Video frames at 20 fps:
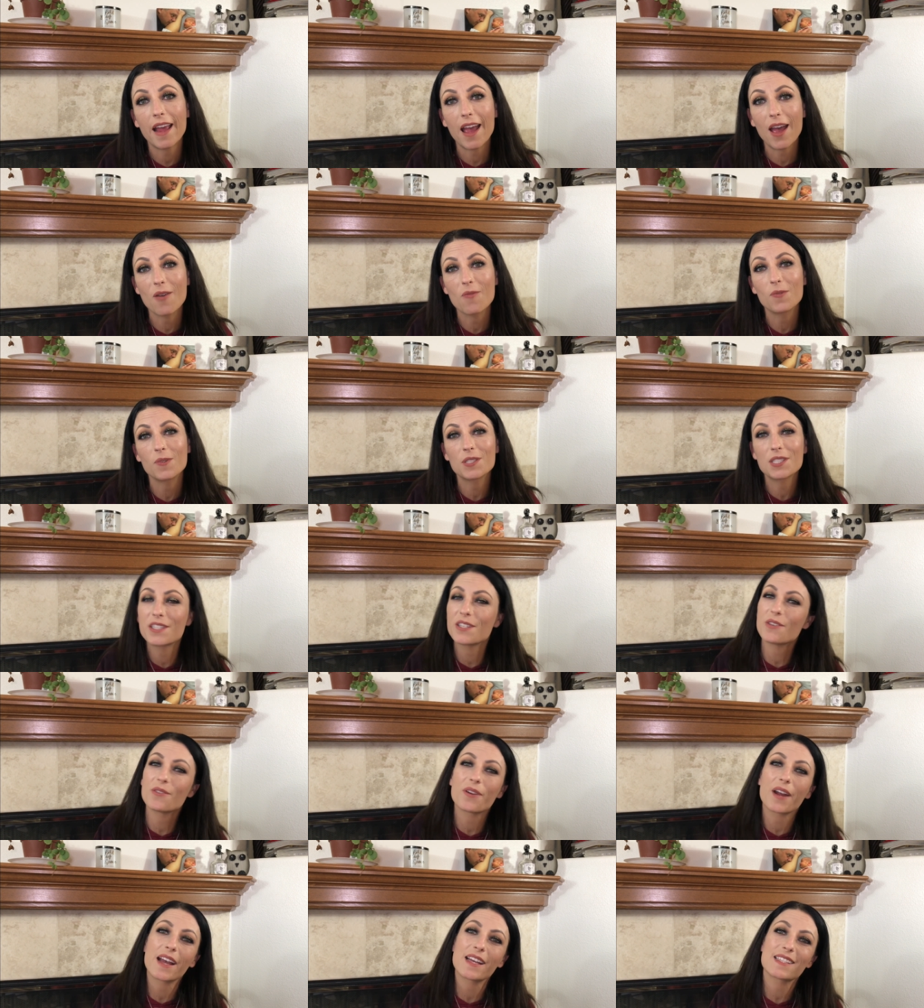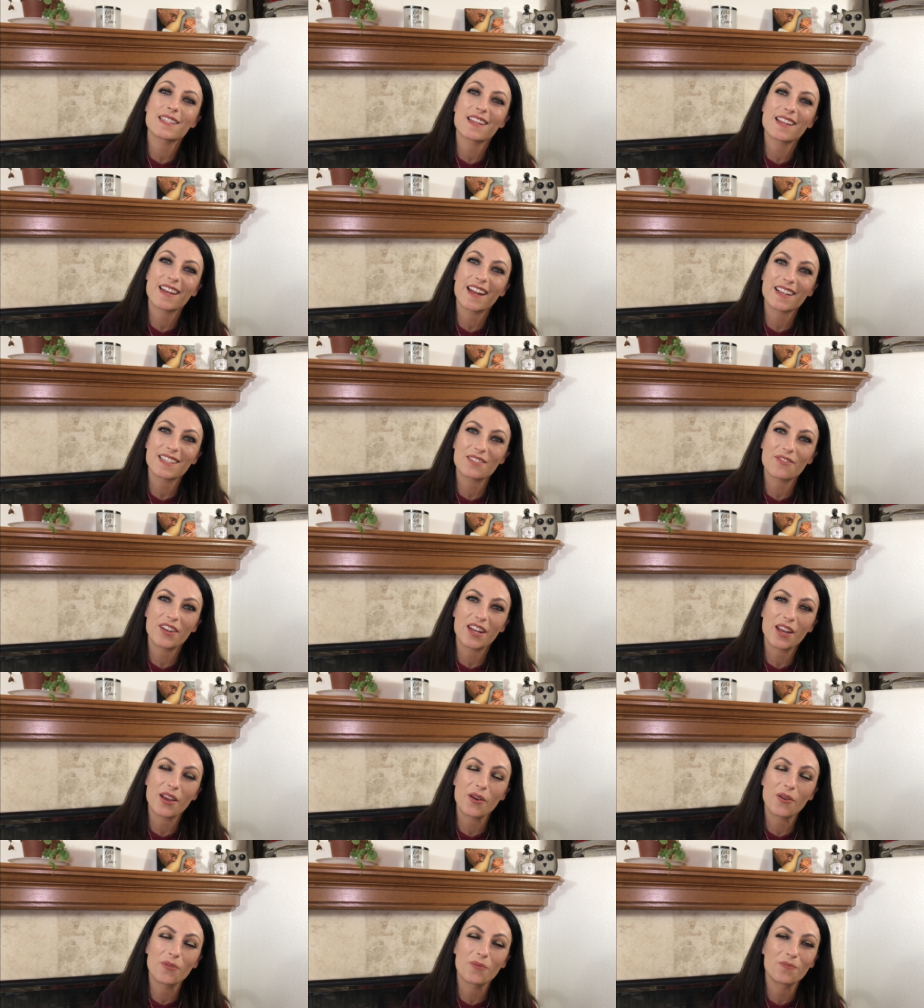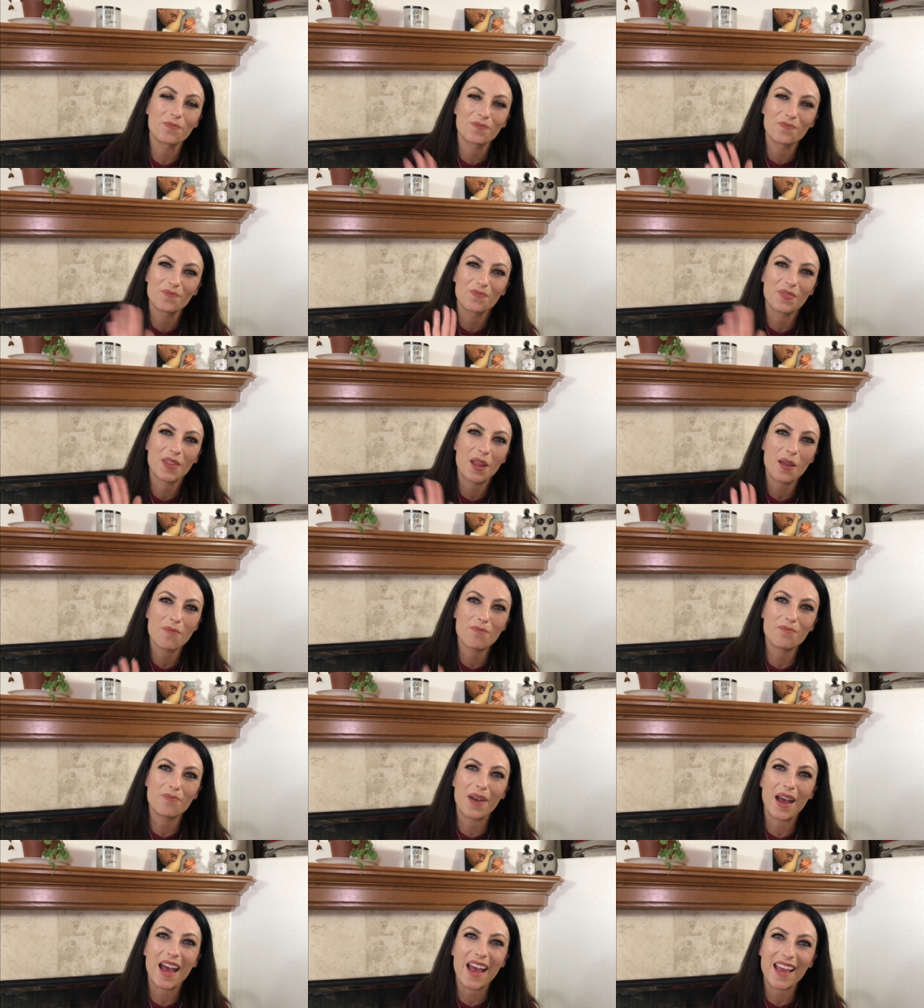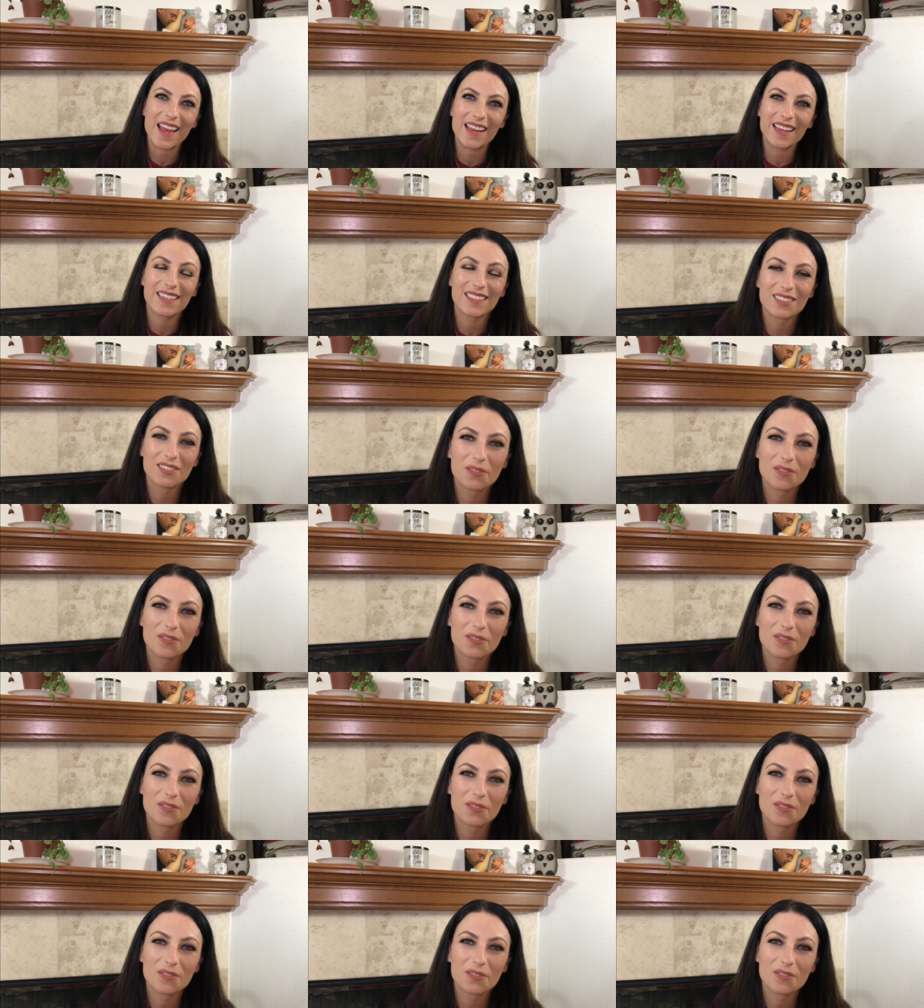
and we'll see you guys in the next video. Bye.